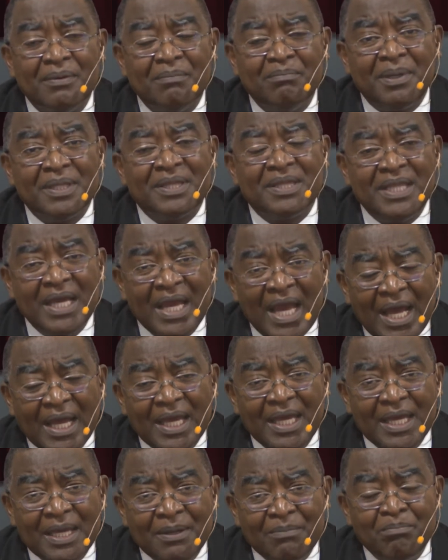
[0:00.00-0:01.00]
but they
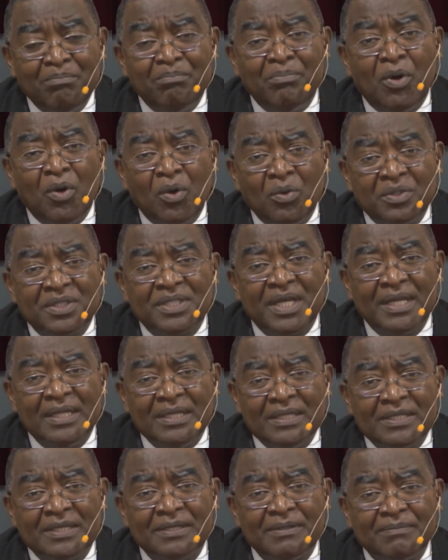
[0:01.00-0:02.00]
are
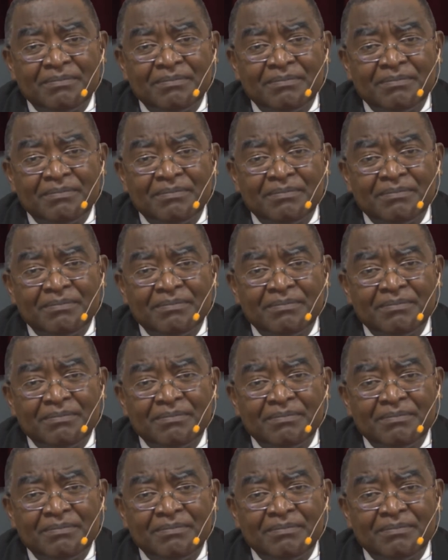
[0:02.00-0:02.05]
important.